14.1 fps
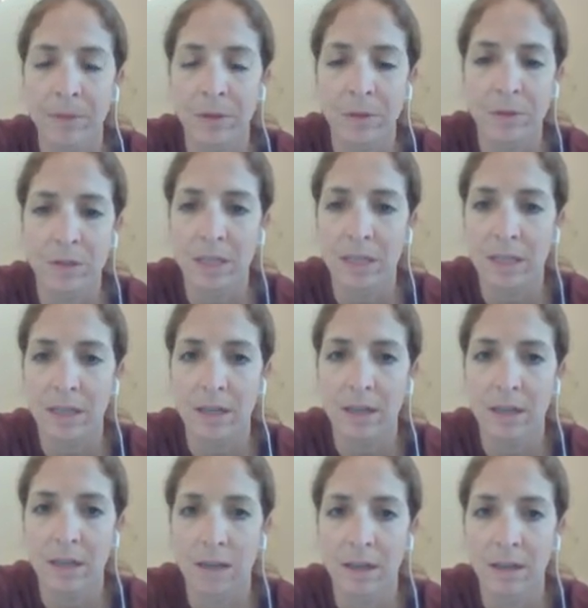You've seen
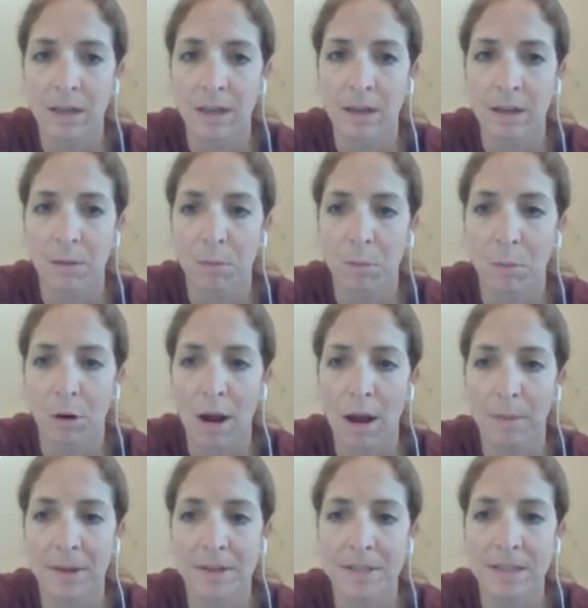
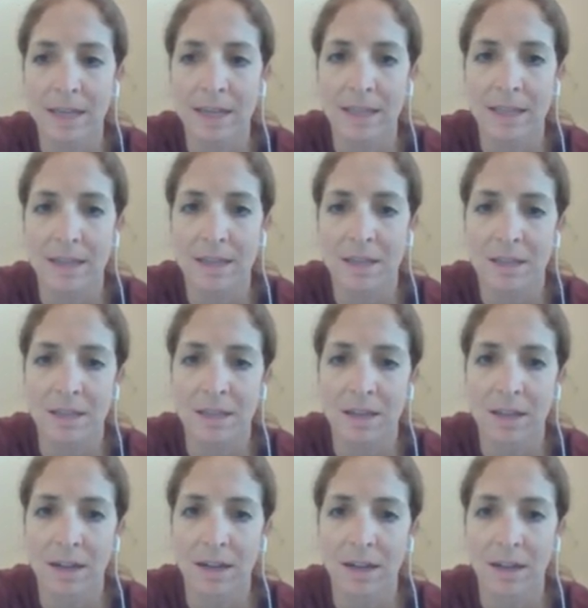parabolas like this,
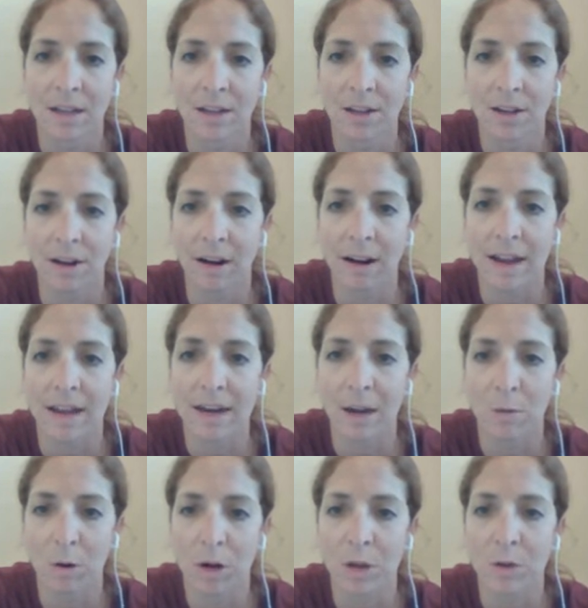right? And
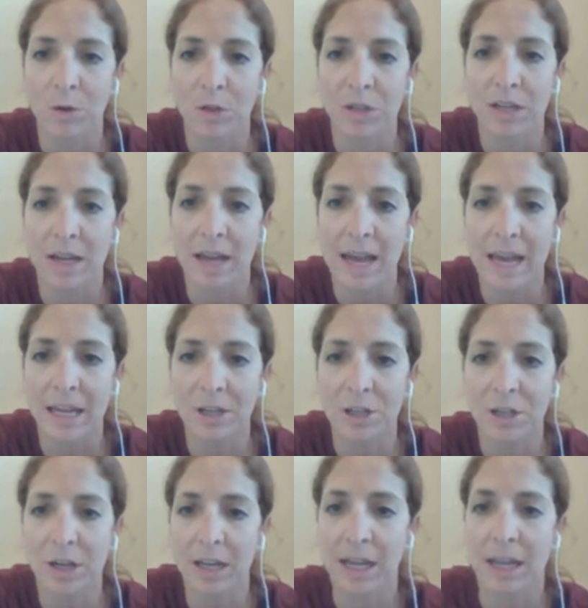we're used to
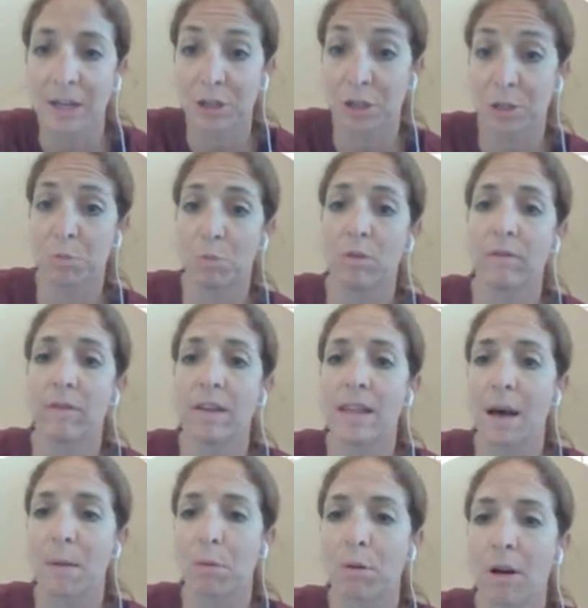h, again, just moving
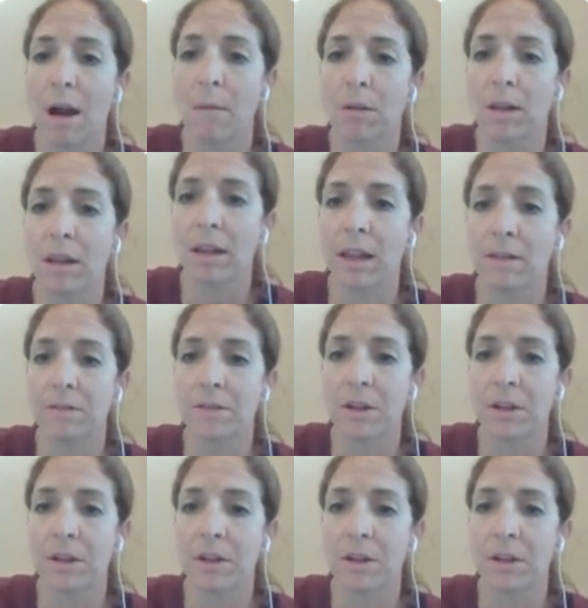that parabola left